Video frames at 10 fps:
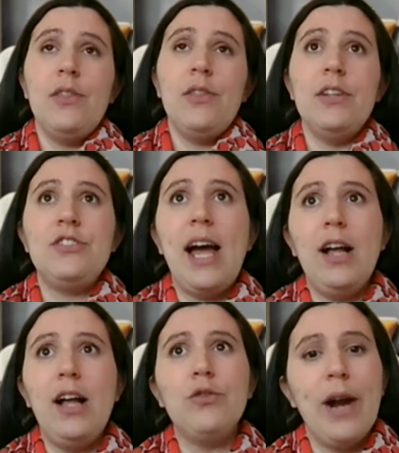the
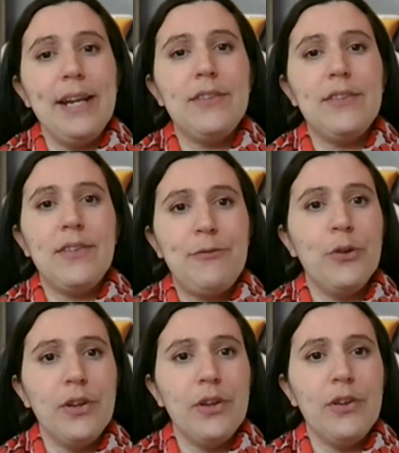child rights
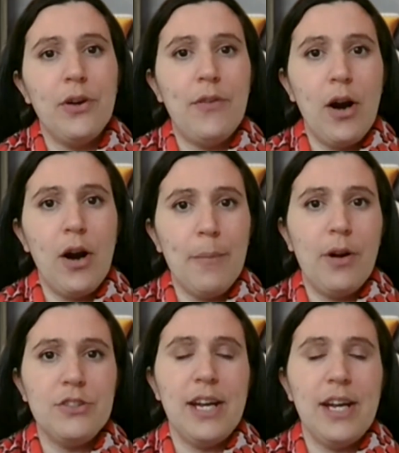focus of our
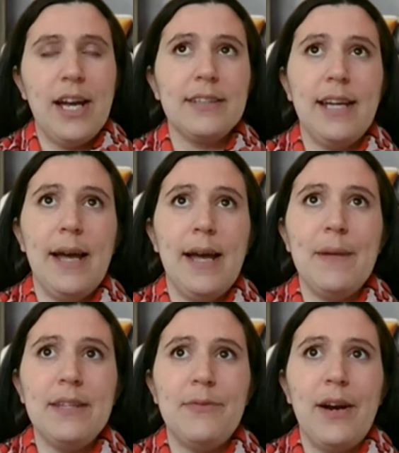project
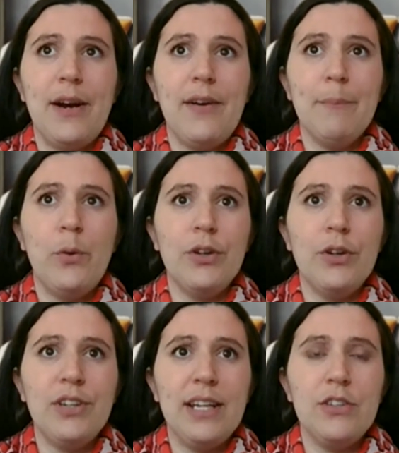is very
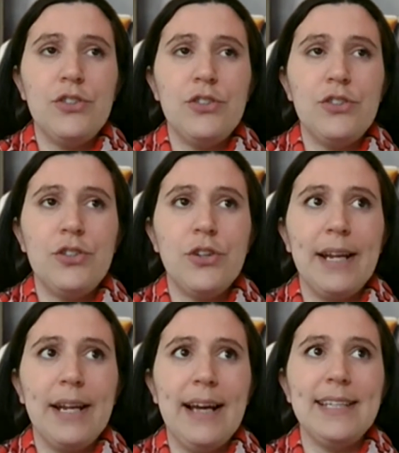important in ensuring
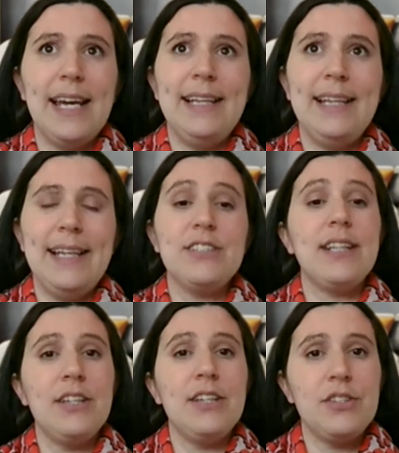that
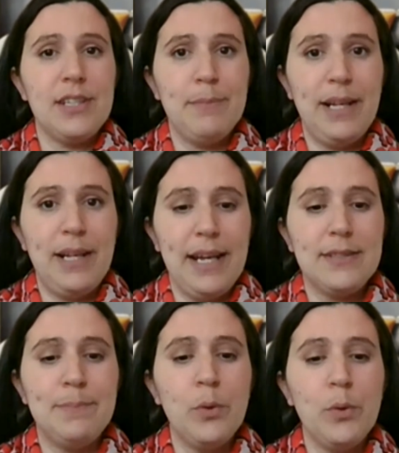legislation is in
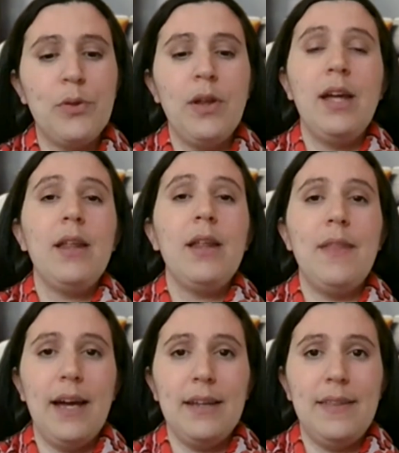place, both
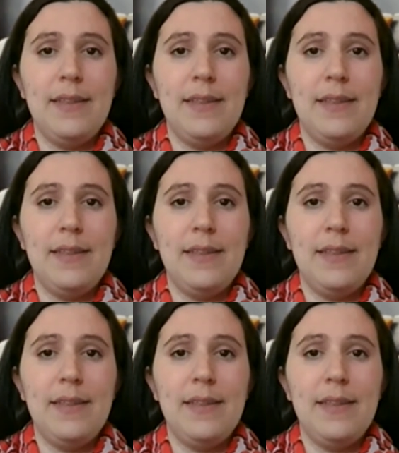that